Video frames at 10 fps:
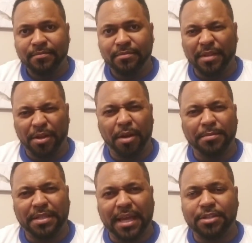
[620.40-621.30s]
You know what I'm
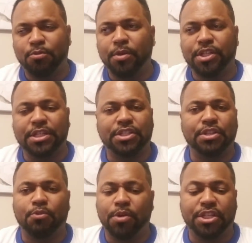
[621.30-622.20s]
saying? So
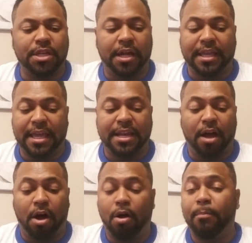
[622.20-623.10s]
which again,
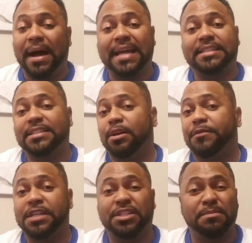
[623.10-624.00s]
all by
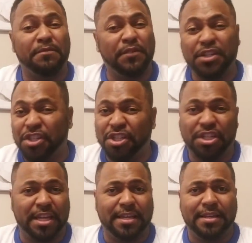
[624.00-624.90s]
itself is some fishy
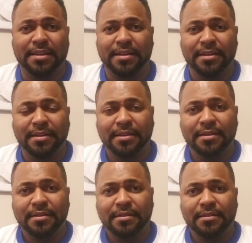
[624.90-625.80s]
shit.
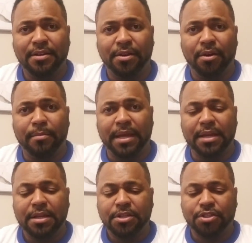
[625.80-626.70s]
You know what I
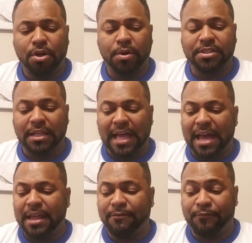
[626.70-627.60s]
mean? So it's a
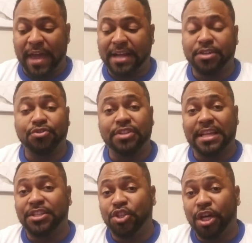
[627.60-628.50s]
lot of factors
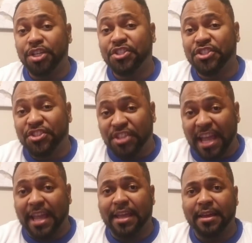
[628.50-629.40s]
that does
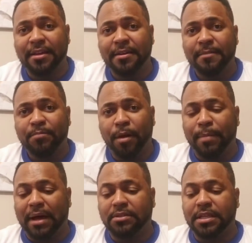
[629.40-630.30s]
stink
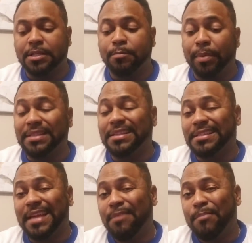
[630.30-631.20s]
about this, but does
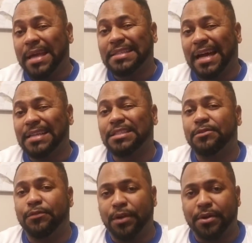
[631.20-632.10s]
that make Tyson
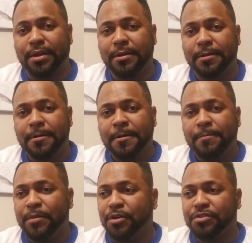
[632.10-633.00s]
Fury?
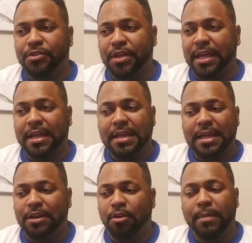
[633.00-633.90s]
And here's the thing.
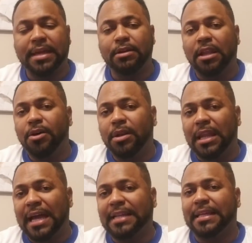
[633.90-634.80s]
It don't make you alone to
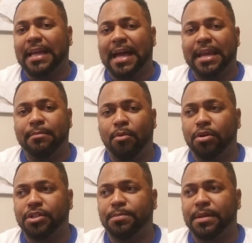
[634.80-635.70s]
like the guy anymore
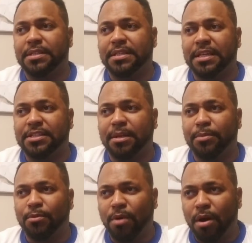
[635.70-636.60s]
just because he did
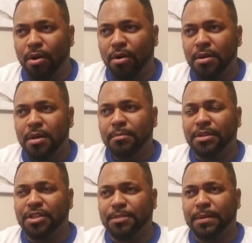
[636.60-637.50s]
something wrong. But
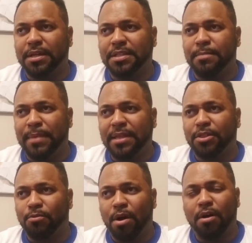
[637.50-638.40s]
just because he beat
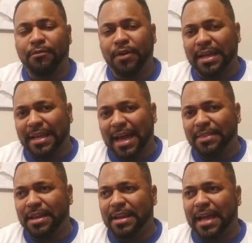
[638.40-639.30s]
the wrong fucking guy
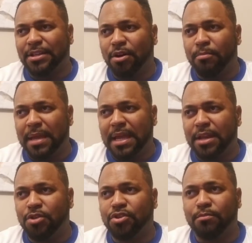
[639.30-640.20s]
that night don't
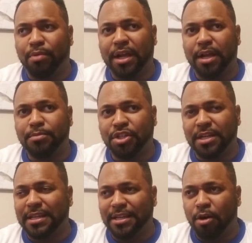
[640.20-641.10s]
mean you should bring up shit
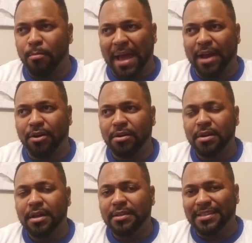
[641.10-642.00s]
that don't matter
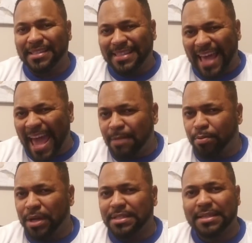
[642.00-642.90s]
to that
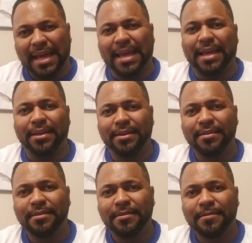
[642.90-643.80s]
present day.
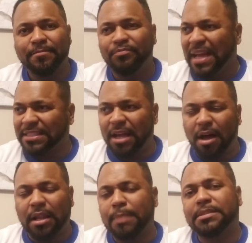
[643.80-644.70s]
That's
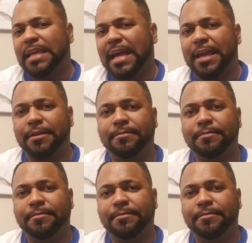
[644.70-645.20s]
all I'm saying.